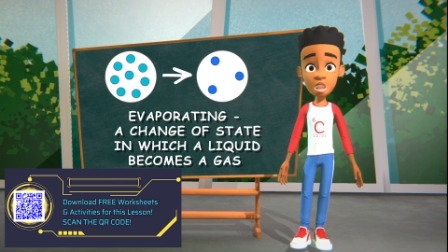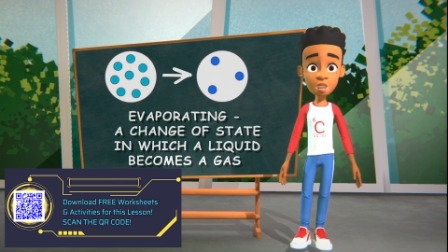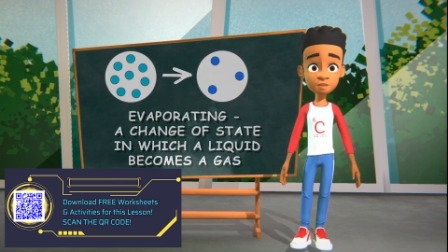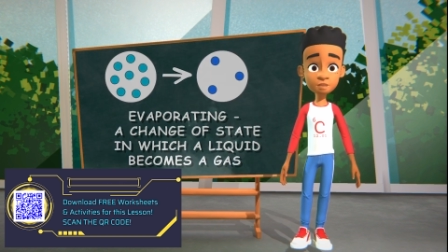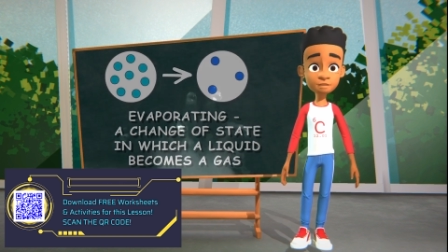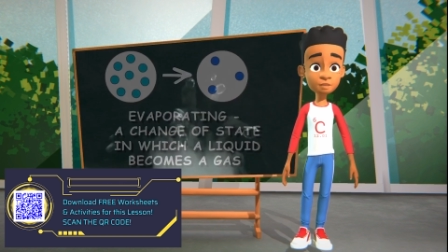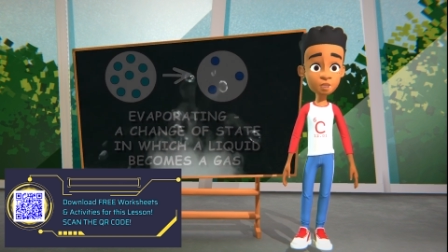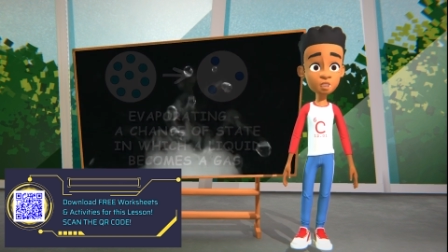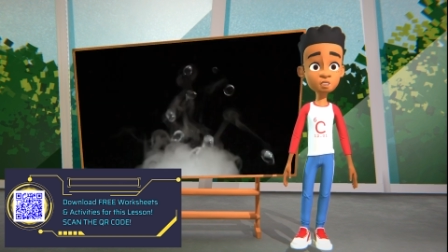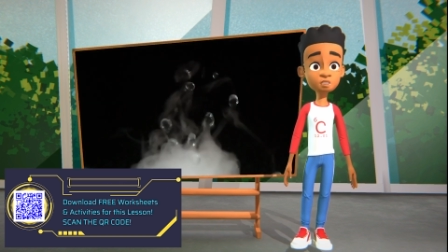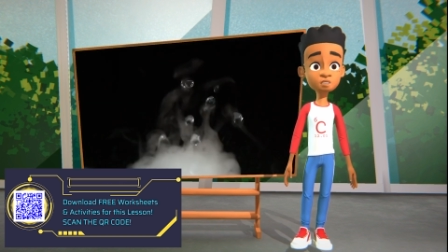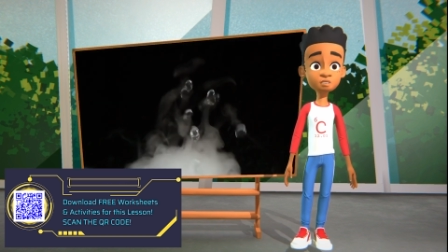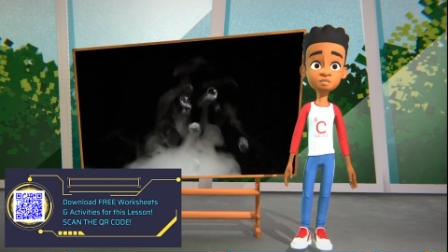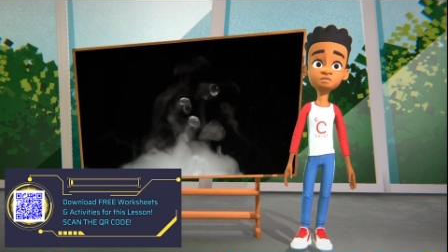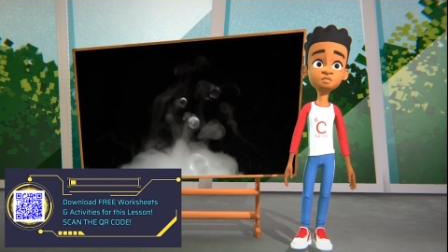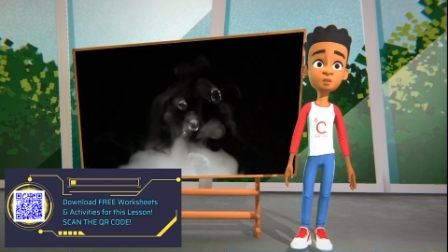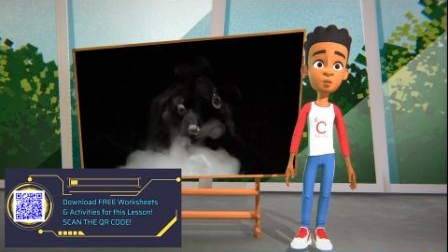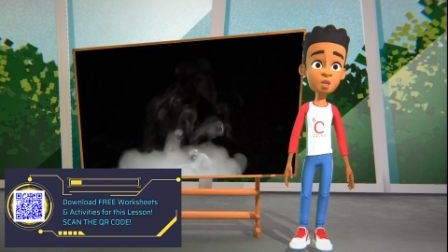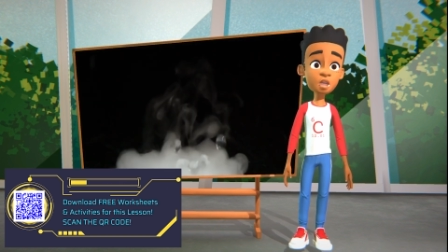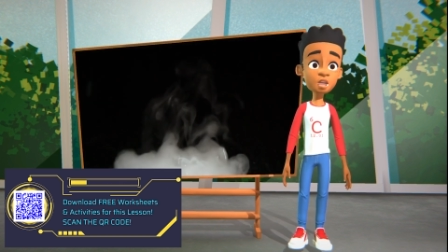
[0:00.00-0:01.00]
A puddle
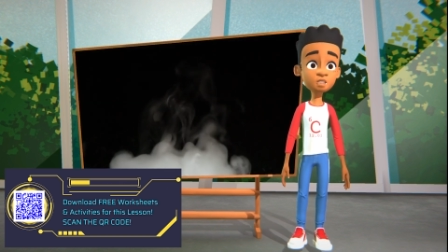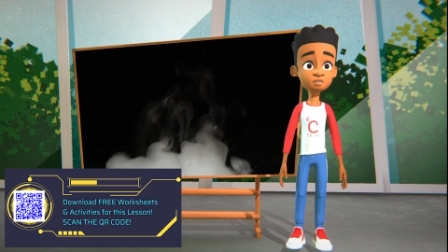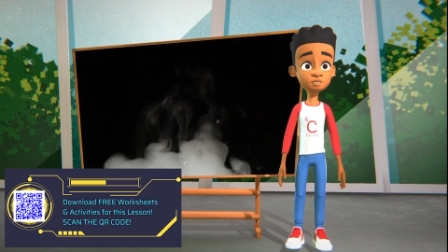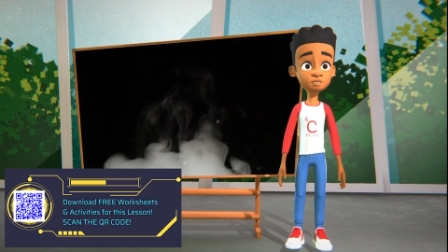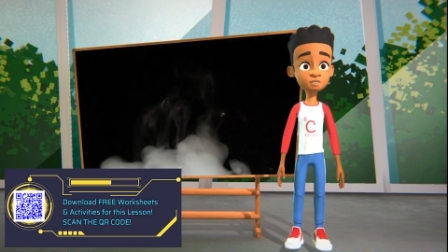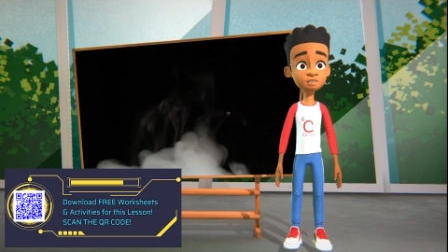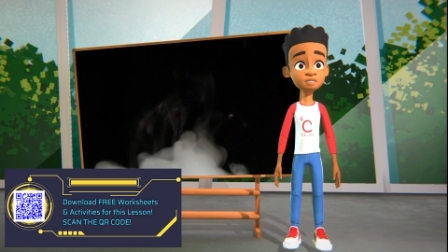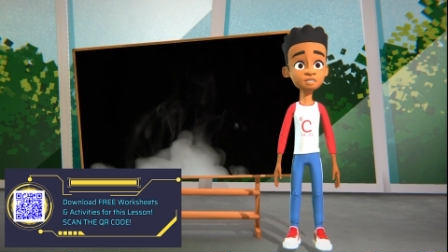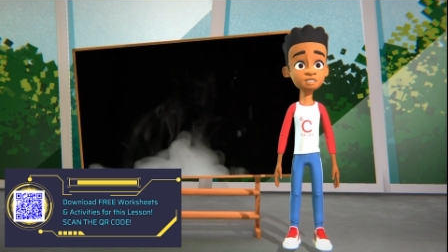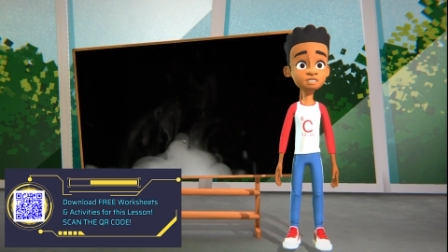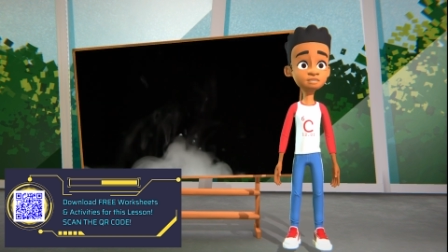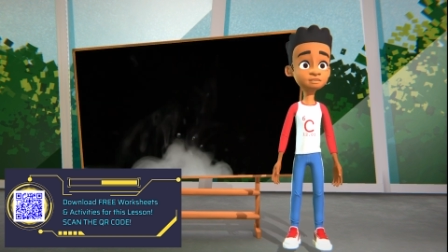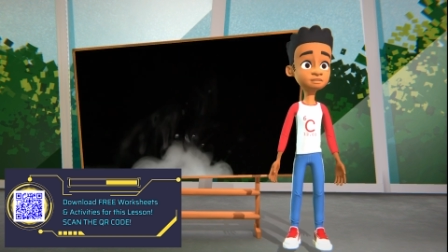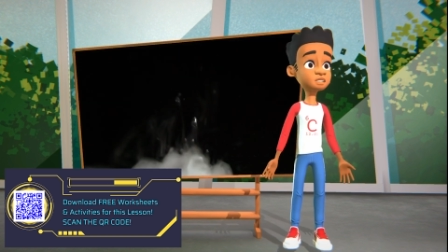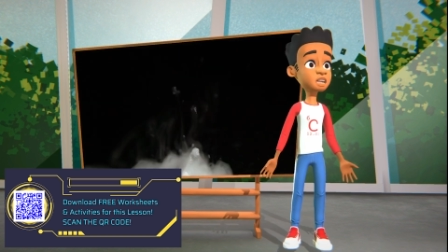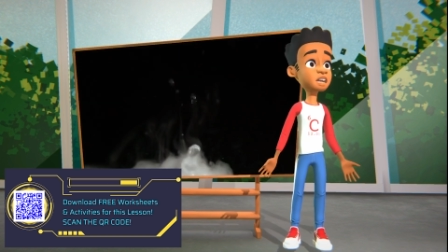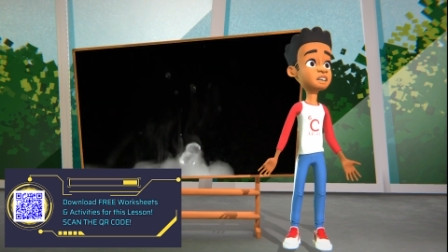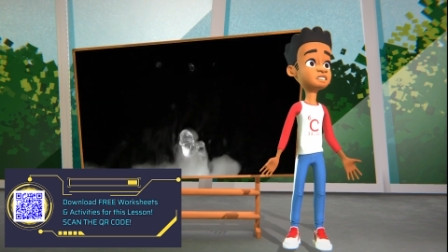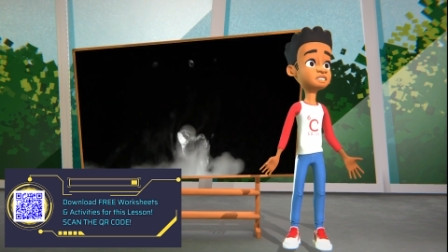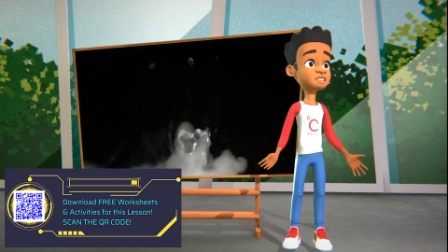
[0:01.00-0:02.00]
of water
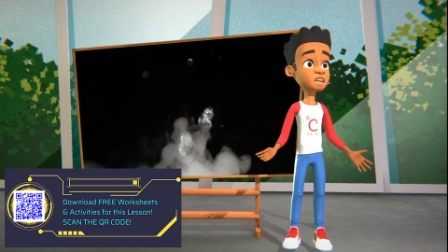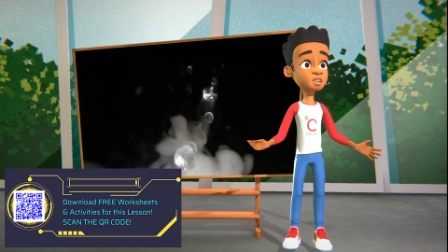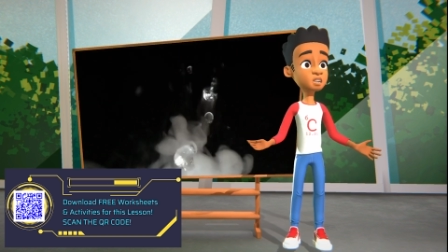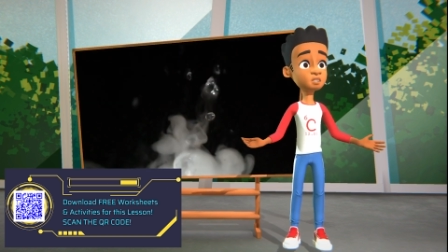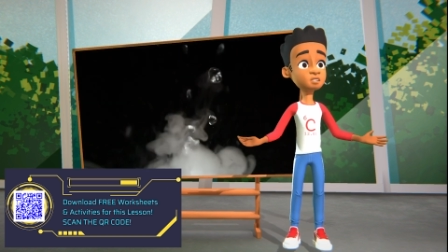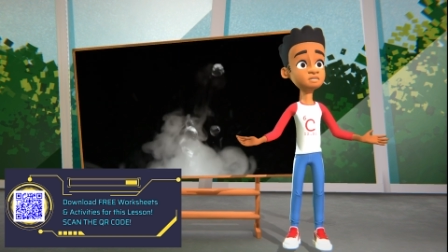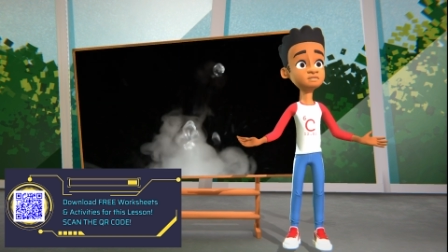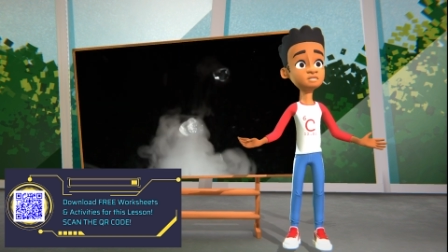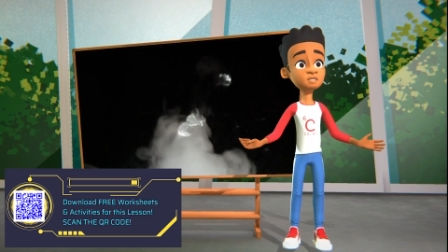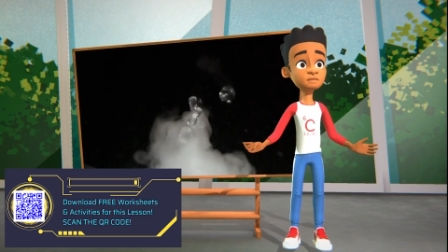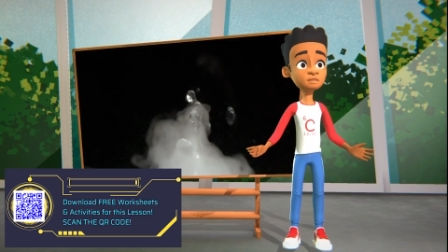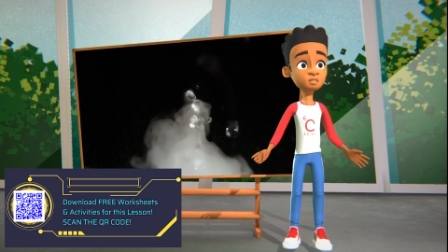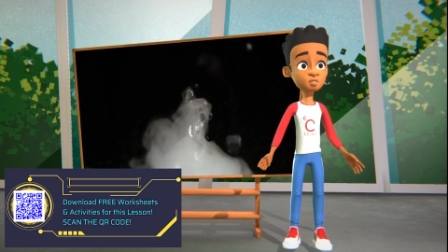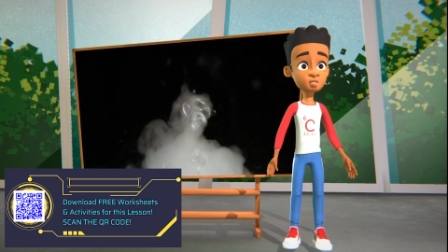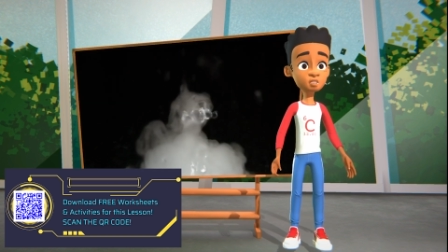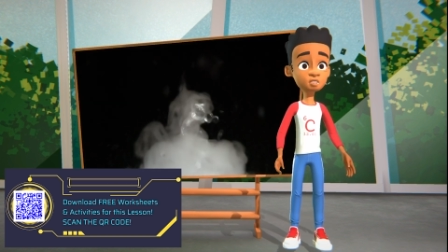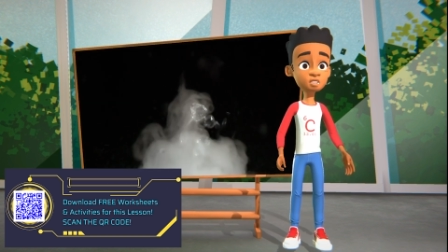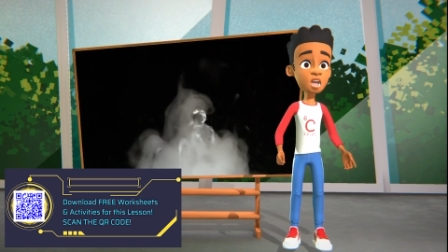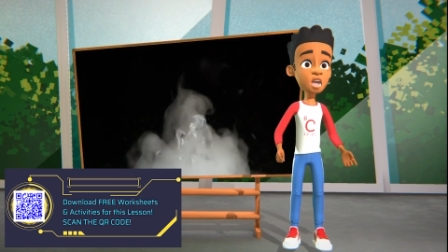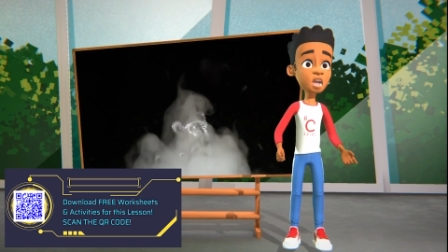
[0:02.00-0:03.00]
splashed out of the
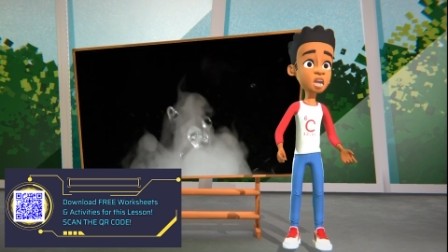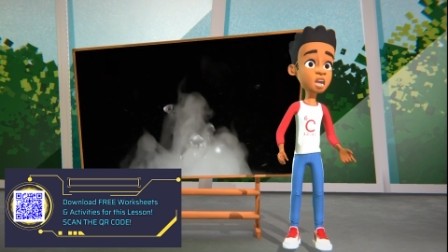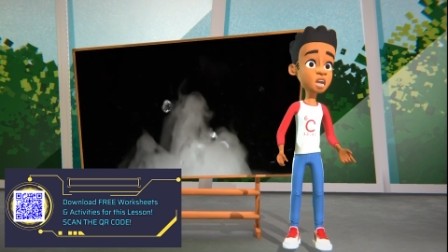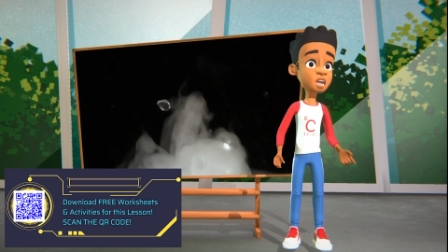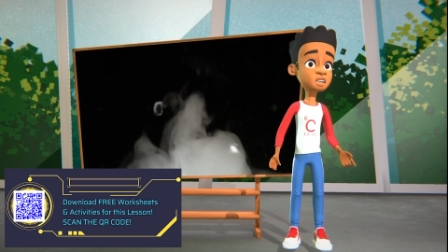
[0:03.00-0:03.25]
pool